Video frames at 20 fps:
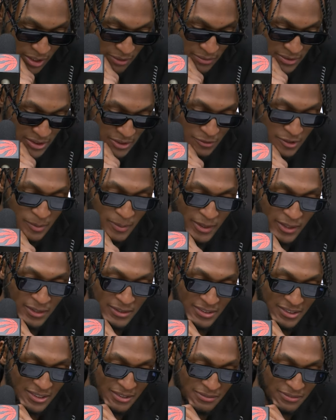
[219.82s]
offensive
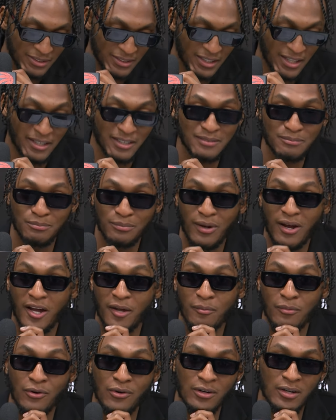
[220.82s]
rebounds, and it felt like
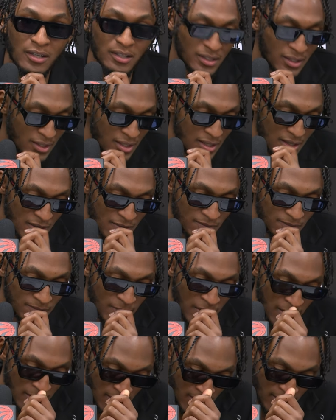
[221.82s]
probably more.
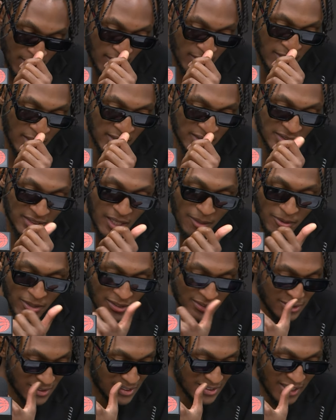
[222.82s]
And they just kept
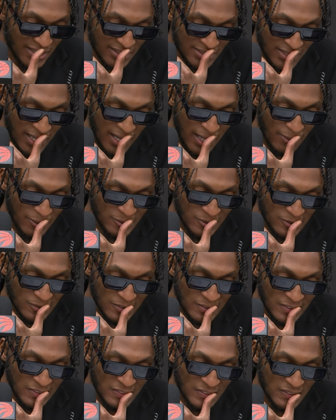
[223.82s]
getting second shot
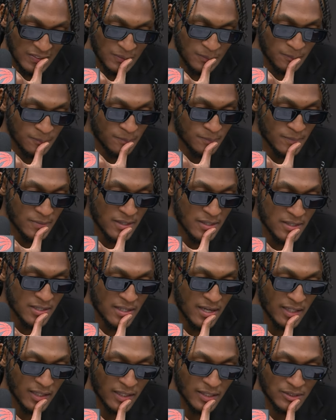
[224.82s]
opportunities, and
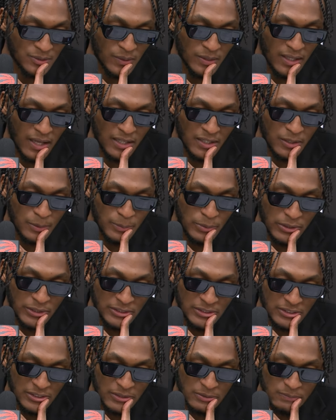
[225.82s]
that led to a lot of their
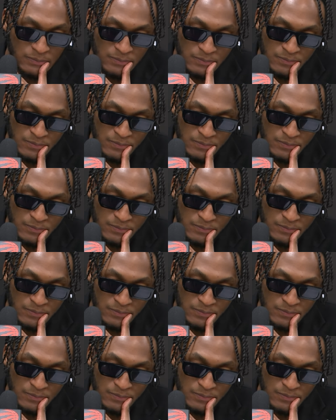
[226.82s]
points. So.